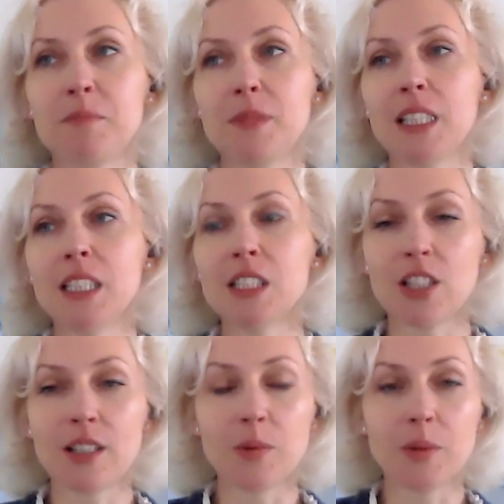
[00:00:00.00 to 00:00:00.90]
In
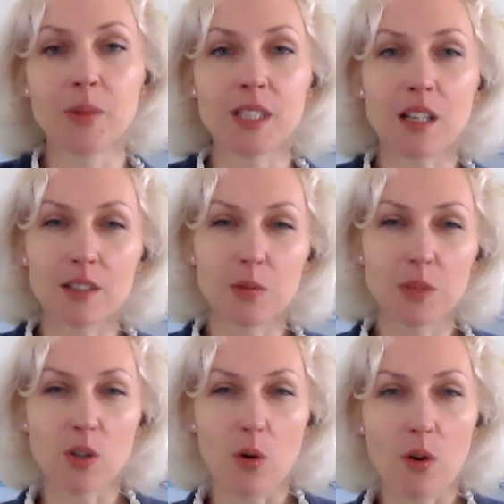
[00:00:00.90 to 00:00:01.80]
general, when we started
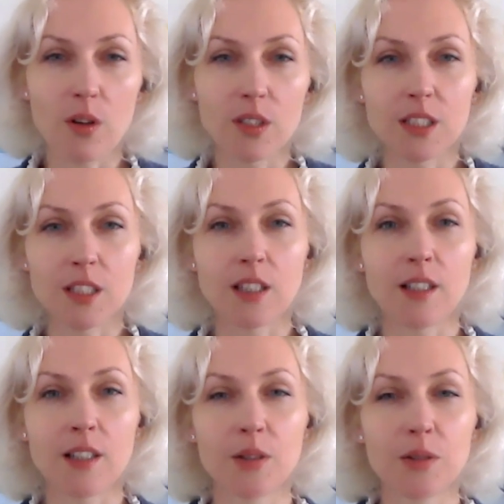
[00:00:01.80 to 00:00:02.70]
with
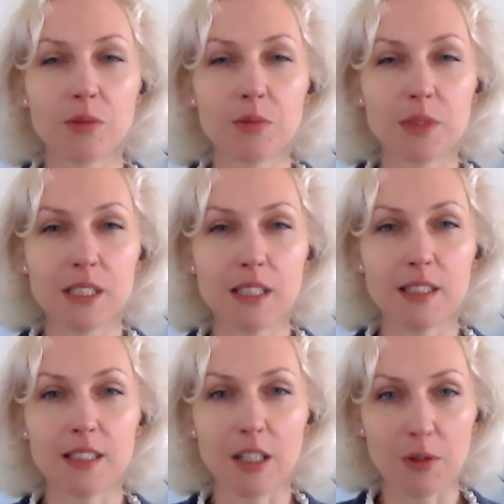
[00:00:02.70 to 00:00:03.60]
Okta, we did
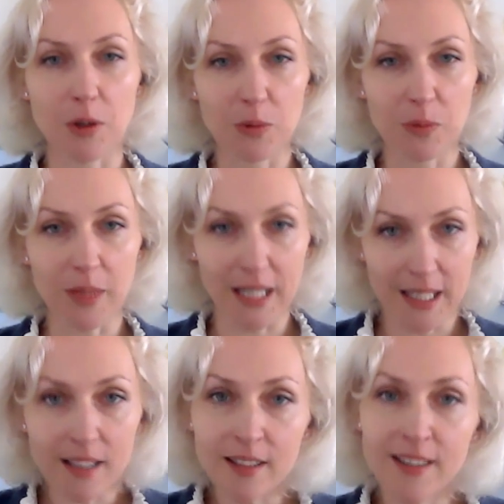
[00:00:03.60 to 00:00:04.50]
it our own
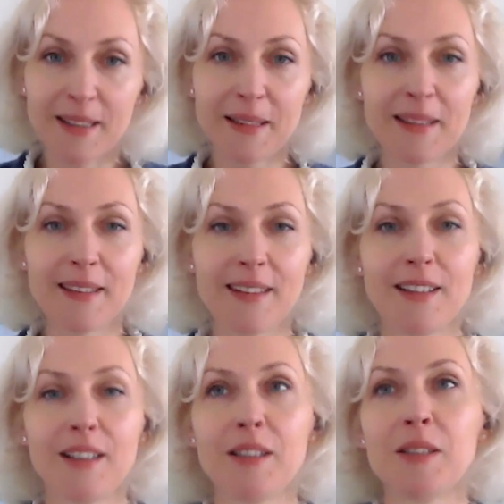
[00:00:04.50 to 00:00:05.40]
way
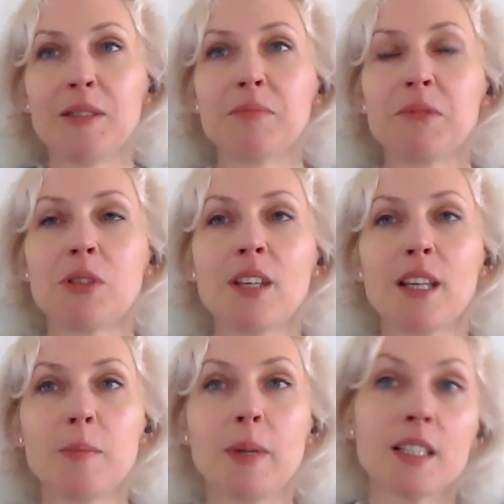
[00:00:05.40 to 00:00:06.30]
to
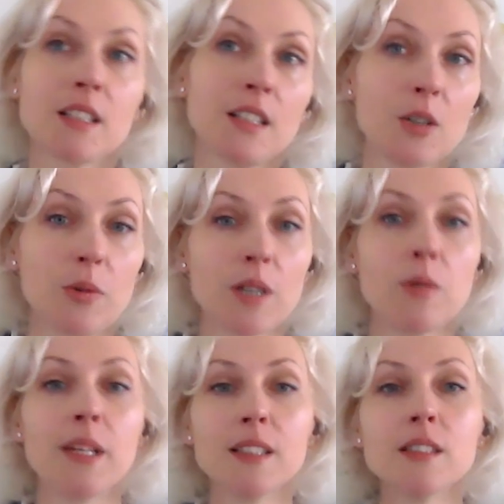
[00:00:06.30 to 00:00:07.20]
get basically quick
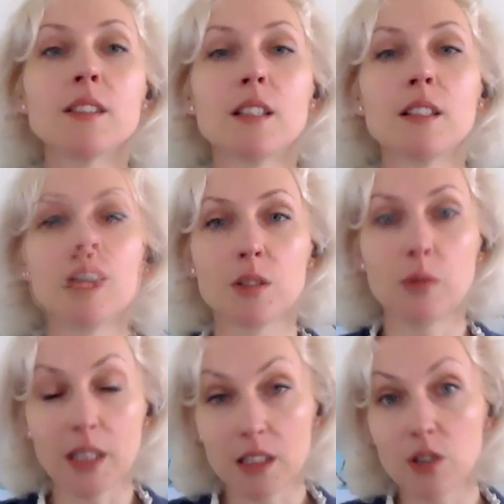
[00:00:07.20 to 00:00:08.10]
wins and
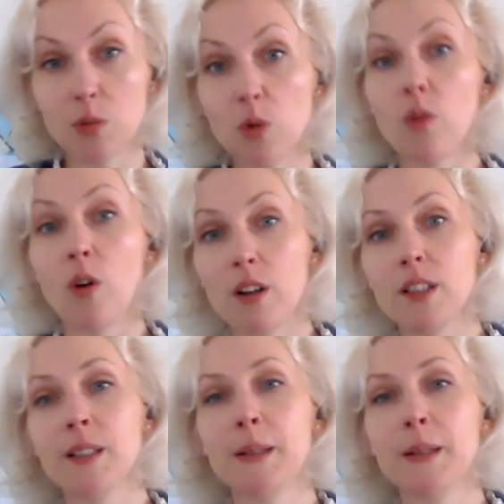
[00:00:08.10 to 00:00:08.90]
quickly to move on.